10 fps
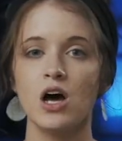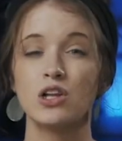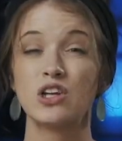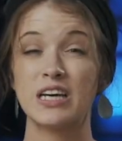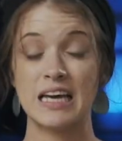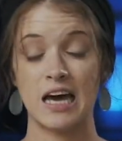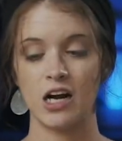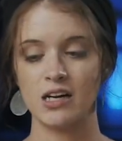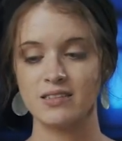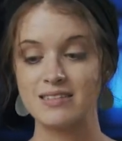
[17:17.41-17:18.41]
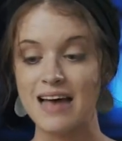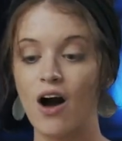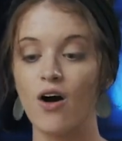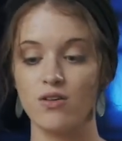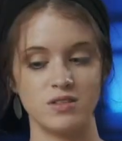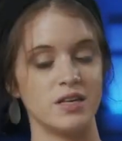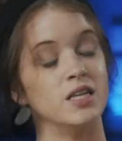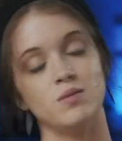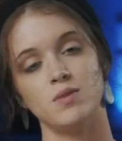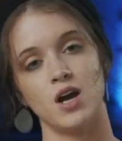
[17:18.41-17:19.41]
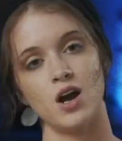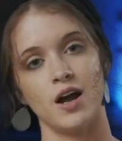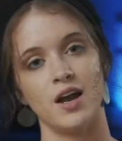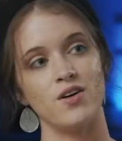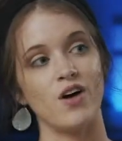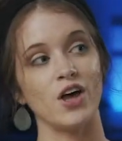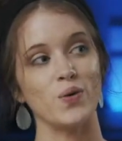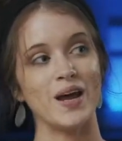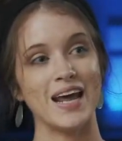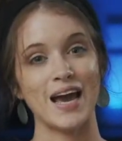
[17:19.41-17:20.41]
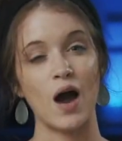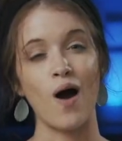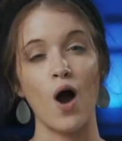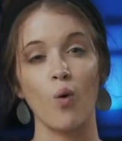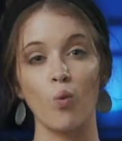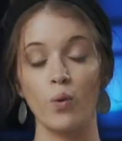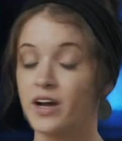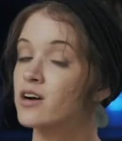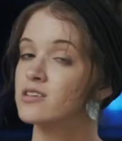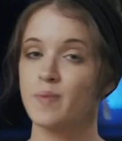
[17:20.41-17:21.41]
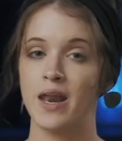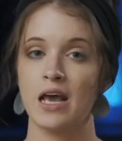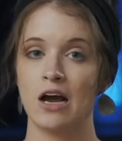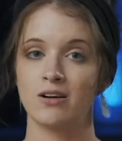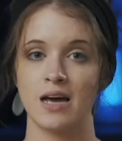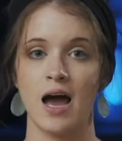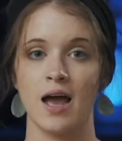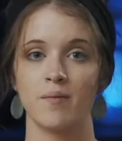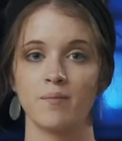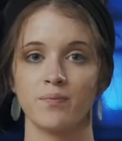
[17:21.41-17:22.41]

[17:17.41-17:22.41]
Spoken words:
looking at ourselves in the mirror and evaluating how we are spending our time.